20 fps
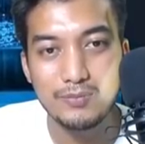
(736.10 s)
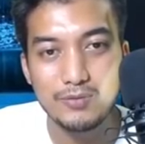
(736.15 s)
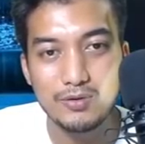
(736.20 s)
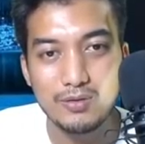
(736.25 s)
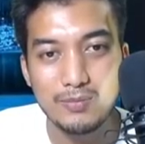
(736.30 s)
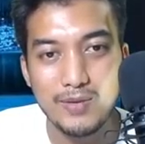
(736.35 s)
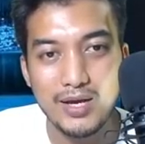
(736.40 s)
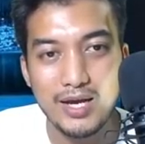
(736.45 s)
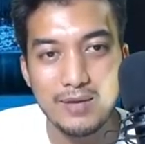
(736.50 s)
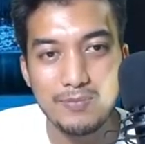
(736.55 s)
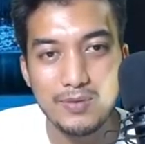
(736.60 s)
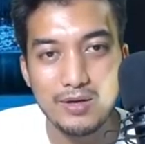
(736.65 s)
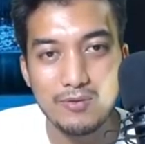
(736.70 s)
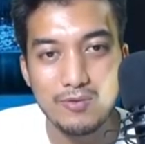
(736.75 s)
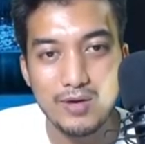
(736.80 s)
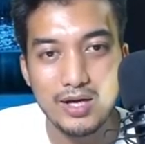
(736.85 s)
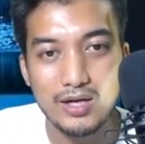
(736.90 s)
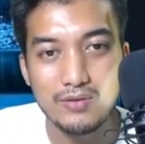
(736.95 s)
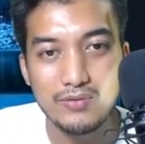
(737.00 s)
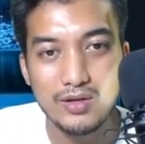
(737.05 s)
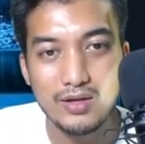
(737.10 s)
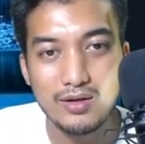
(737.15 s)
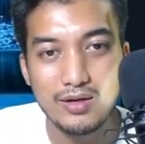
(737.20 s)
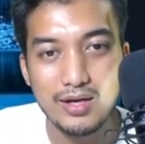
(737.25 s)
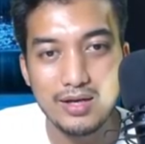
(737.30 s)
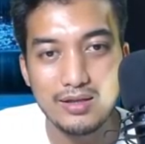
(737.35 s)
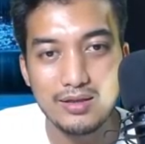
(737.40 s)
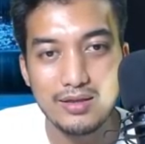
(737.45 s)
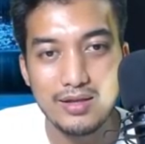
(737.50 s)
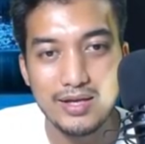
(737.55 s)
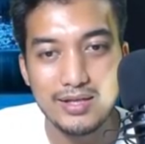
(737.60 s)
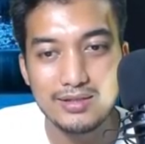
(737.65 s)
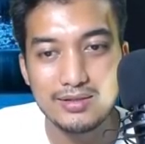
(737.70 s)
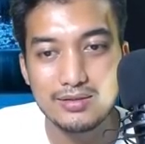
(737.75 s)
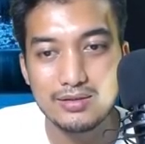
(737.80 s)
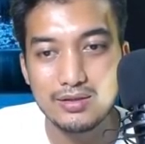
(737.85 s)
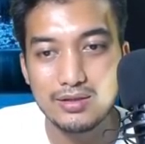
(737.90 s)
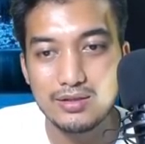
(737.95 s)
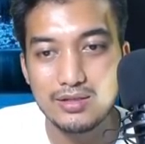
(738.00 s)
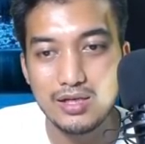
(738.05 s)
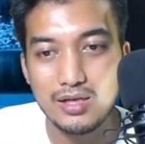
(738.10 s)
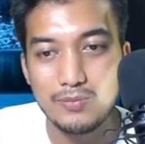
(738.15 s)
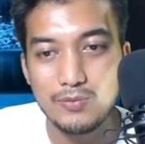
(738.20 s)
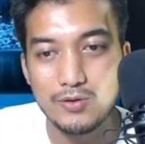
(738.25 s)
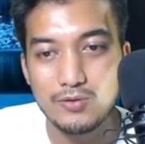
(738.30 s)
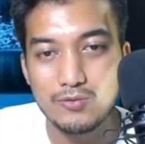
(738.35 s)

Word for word: to the map and right over here and let's uh, teleport